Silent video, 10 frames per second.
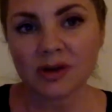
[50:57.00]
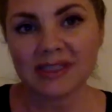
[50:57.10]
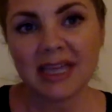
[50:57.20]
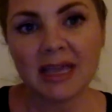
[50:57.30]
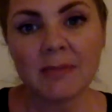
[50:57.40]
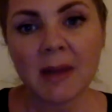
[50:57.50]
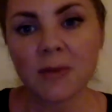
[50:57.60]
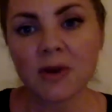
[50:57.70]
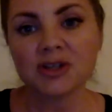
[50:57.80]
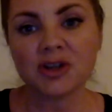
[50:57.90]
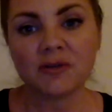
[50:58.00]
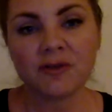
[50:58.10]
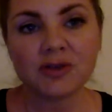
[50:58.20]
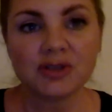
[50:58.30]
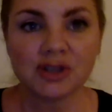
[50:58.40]
team members, your
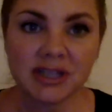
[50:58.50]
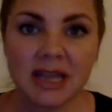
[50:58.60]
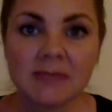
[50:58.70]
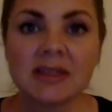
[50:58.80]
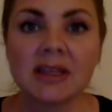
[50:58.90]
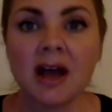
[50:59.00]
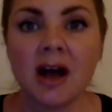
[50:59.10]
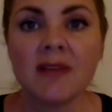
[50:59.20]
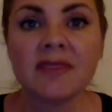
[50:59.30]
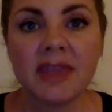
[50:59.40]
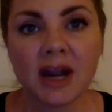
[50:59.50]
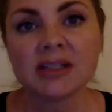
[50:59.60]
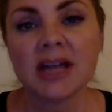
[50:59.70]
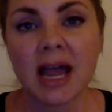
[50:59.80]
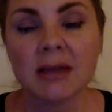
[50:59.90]
future teams, on their
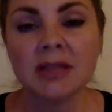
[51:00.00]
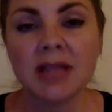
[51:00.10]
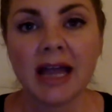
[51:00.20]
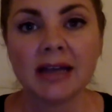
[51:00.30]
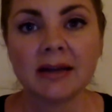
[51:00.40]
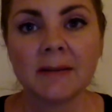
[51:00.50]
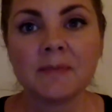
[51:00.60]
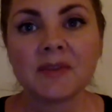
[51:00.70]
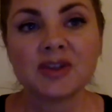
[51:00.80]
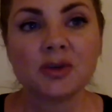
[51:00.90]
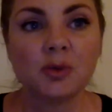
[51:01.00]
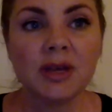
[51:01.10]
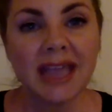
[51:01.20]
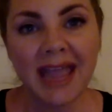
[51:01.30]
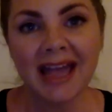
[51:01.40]
timeline. So
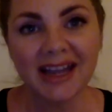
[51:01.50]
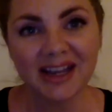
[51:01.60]
we can't